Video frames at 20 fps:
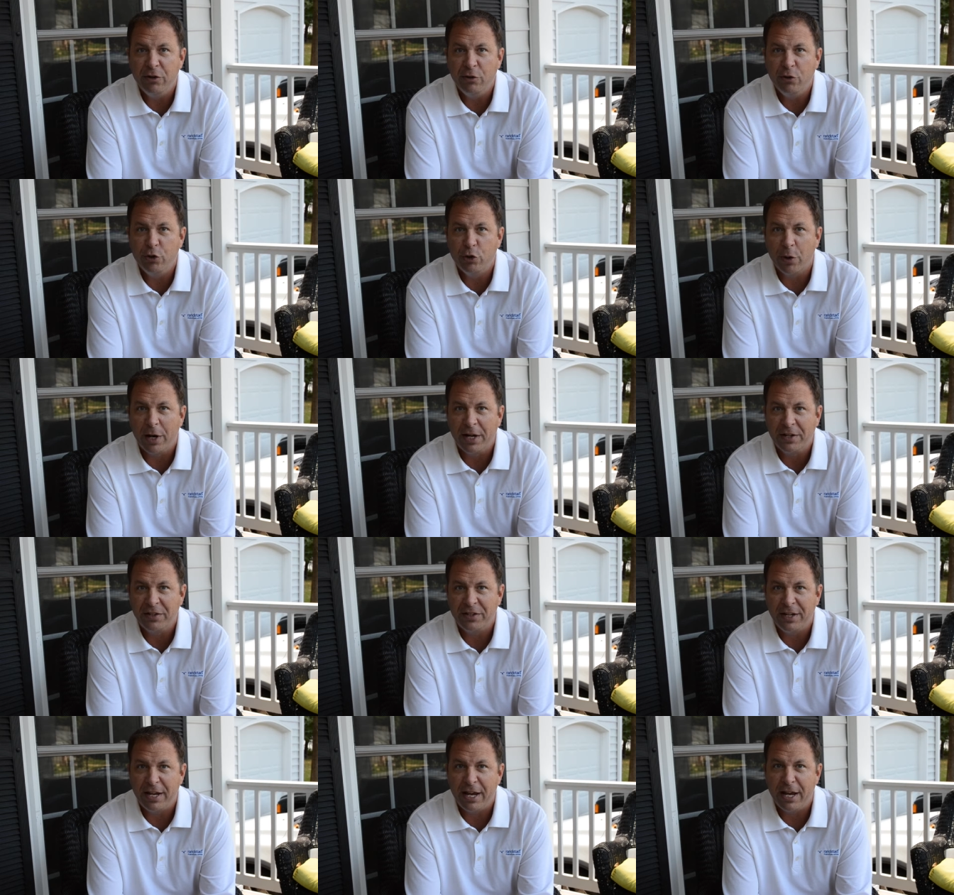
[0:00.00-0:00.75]
to
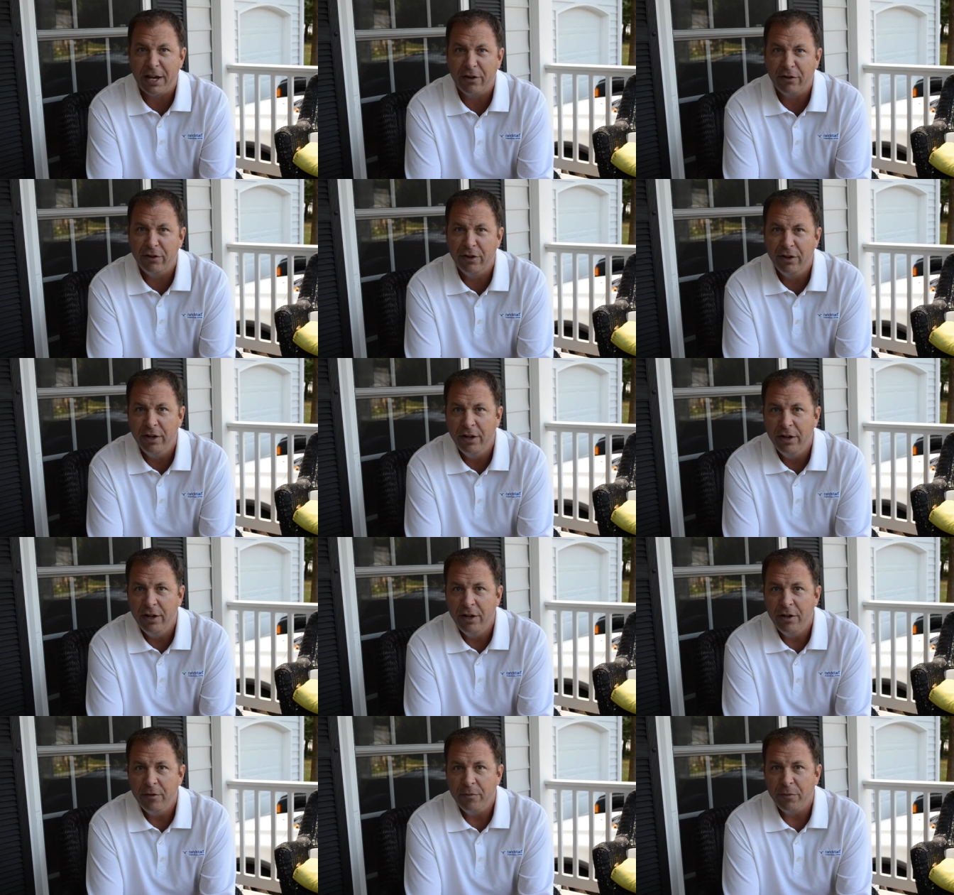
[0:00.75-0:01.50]
dress down
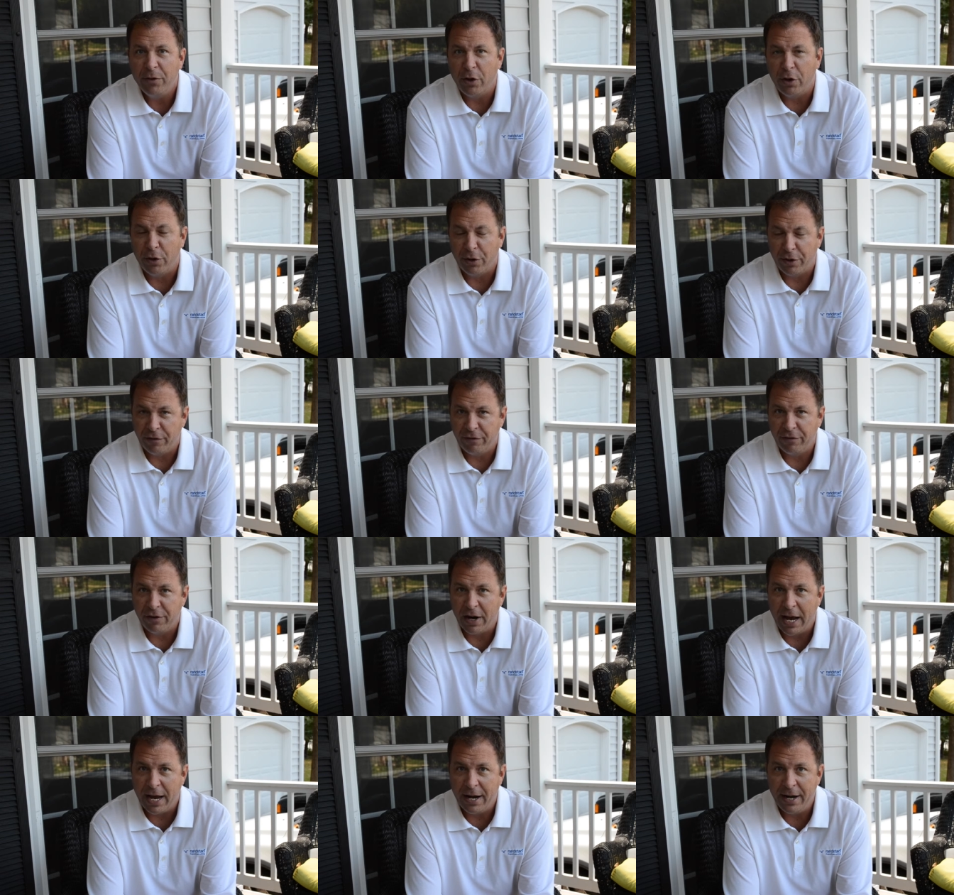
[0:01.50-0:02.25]
on a
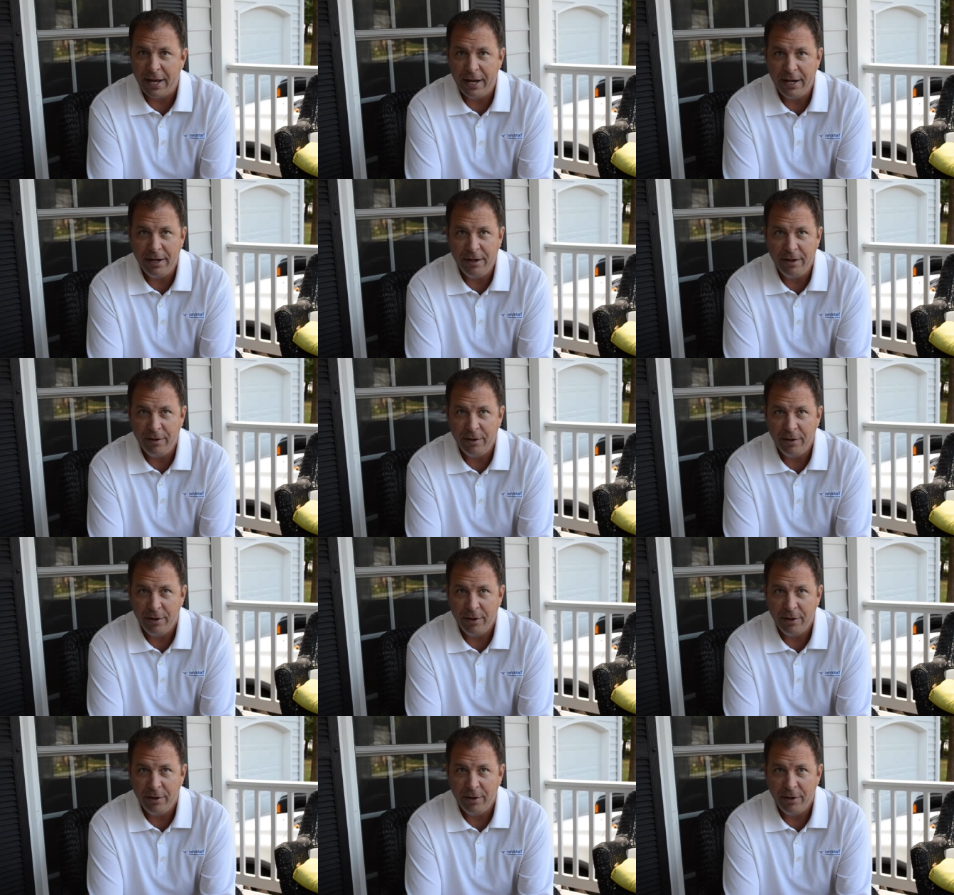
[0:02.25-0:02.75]
Friday,